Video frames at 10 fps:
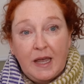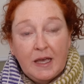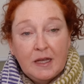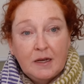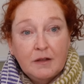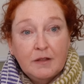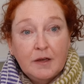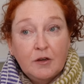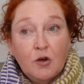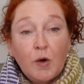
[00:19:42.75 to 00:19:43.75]
and
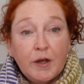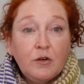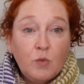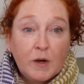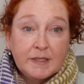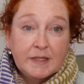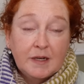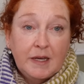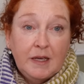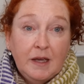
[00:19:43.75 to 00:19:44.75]
the Koigu ones the
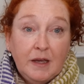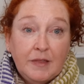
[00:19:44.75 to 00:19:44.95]
Chiaogu